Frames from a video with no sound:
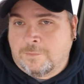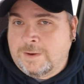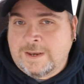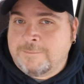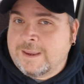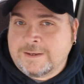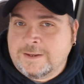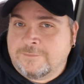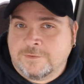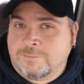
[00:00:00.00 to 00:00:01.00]
We need to make a
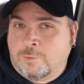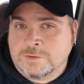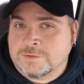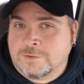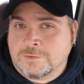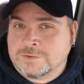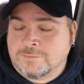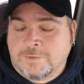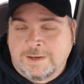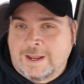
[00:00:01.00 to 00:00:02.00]
difference, boys and girls.
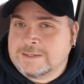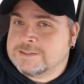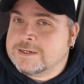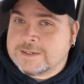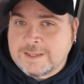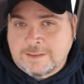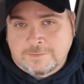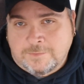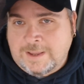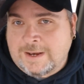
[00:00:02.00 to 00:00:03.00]
We got to stick
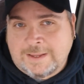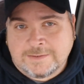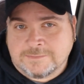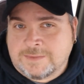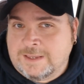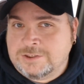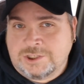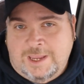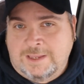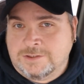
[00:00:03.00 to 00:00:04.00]
together. We got to get some things
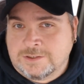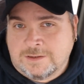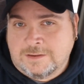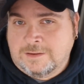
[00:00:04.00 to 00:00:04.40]
changed.